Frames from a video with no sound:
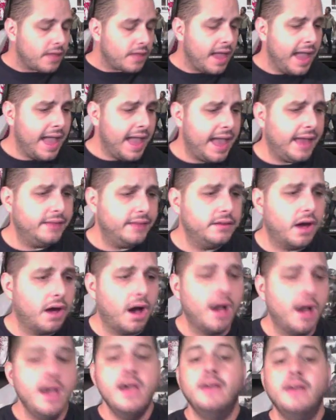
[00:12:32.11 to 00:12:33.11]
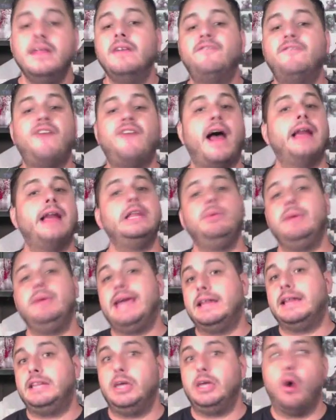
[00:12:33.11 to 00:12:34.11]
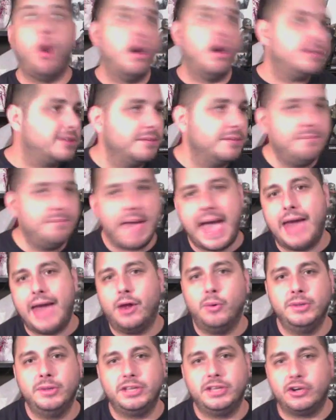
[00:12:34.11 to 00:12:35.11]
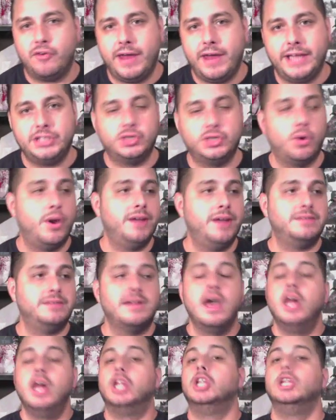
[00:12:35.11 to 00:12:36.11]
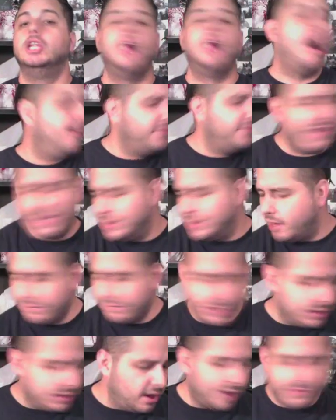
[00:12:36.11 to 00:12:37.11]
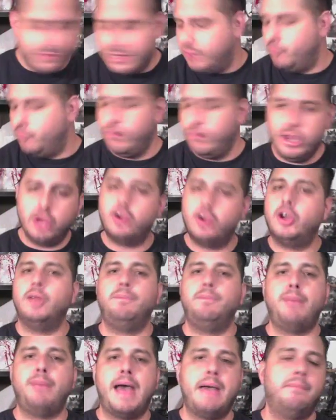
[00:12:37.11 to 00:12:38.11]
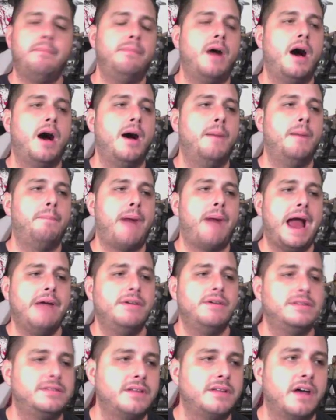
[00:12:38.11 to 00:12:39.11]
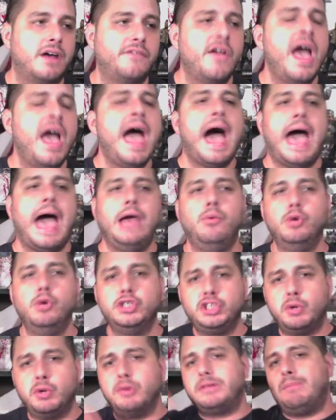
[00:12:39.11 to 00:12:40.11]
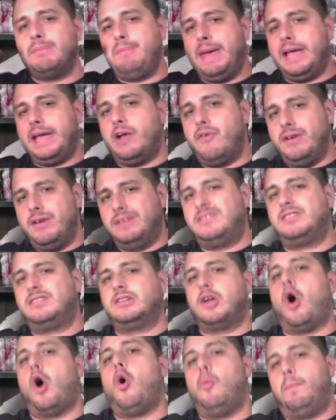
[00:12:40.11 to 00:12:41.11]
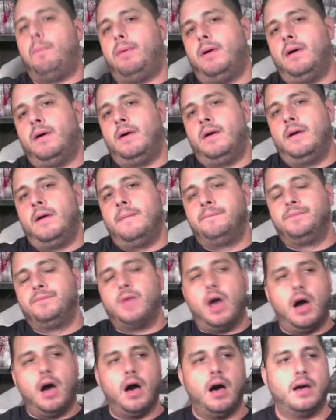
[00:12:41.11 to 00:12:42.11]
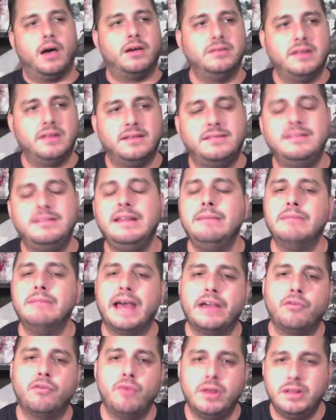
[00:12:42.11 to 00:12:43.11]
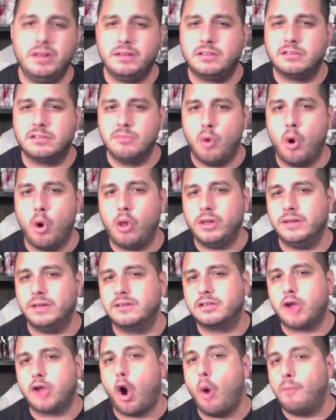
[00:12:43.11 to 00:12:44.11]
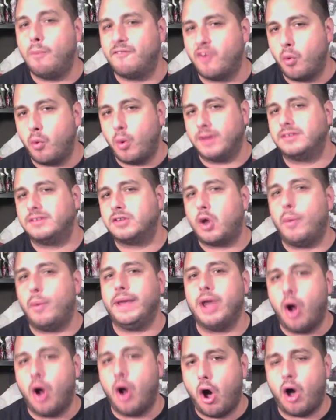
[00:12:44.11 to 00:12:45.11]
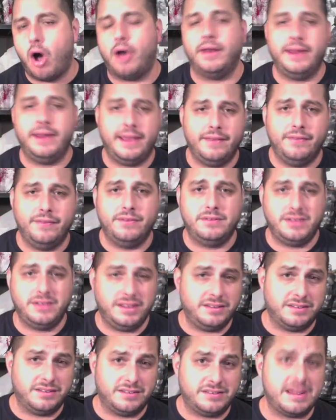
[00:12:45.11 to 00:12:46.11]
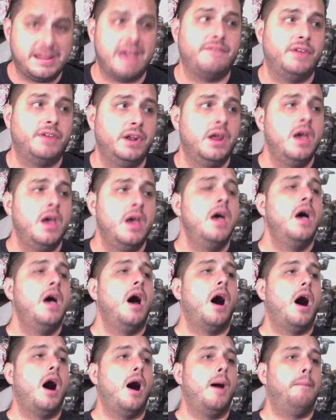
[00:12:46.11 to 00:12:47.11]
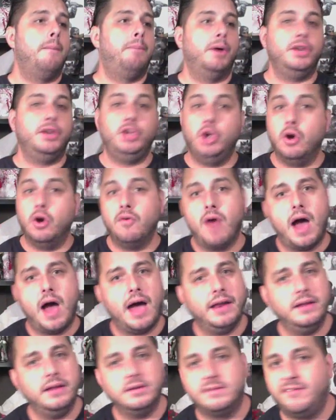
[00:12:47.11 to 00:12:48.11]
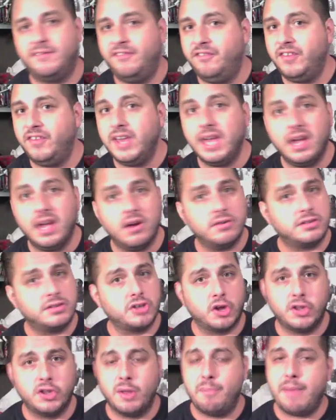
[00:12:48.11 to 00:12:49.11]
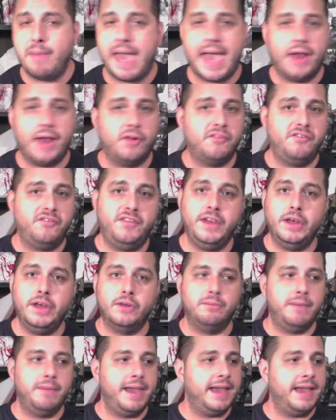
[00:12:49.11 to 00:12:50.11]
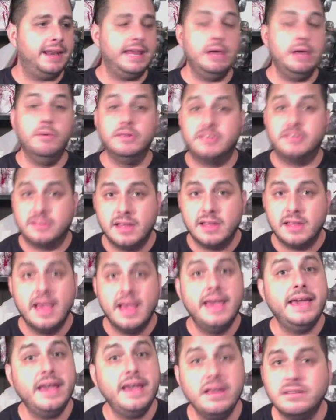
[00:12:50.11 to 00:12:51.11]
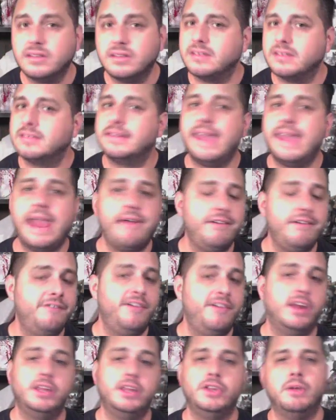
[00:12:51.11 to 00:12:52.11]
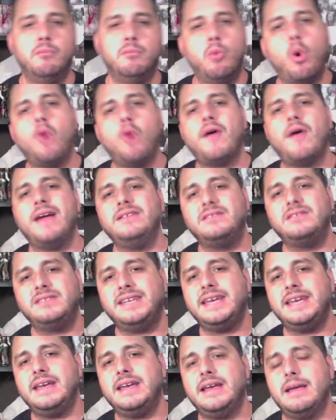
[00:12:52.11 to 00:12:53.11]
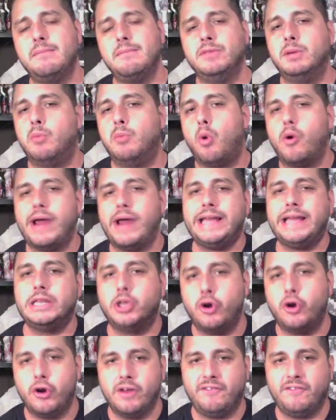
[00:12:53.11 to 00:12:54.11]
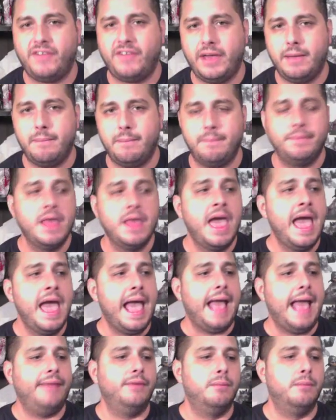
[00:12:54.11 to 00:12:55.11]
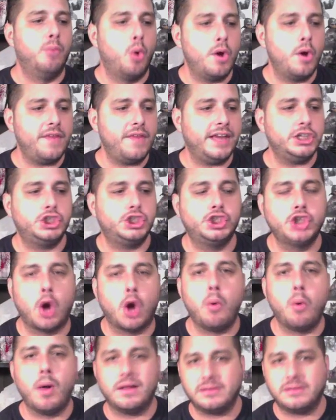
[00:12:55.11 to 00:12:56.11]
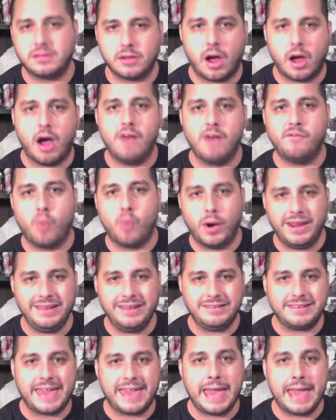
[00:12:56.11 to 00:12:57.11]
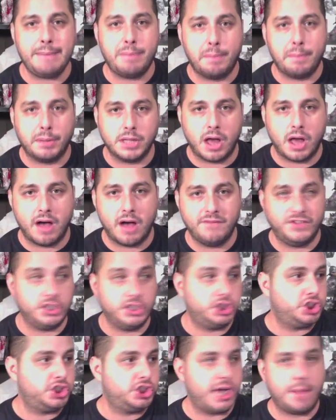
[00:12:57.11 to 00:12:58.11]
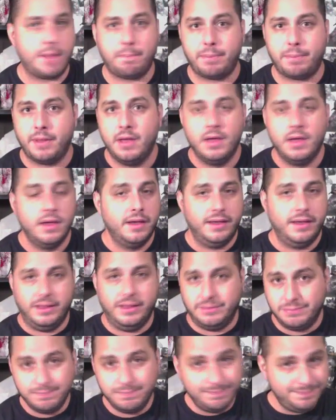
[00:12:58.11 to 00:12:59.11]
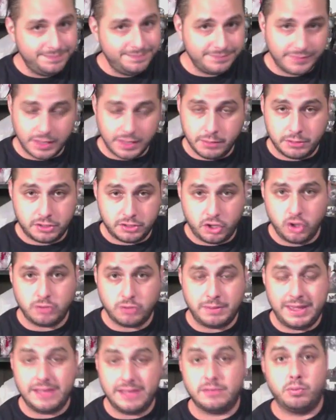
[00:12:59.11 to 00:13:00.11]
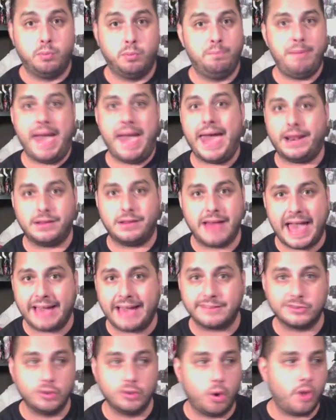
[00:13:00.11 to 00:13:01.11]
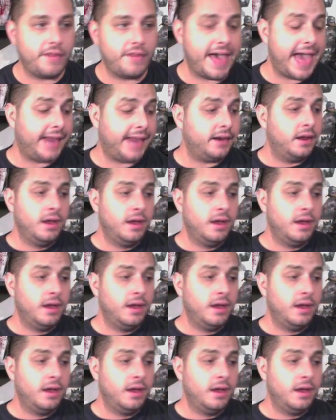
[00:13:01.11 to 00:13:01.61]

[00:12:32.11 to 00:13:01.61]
And then finally we get the awesome battle with the Greyjoys. Loved it, loved it, loved it. Real good pirate stuff. I wish it was bigger in scope. Because it seemed like really small in scope for what's going on in Season 7. But Euron is fierce on the battlefield, man. He's a scary villain. The more I see him, the more I learn of him. And the more they show us of what he's capable of, the ship, his battle axe and all that.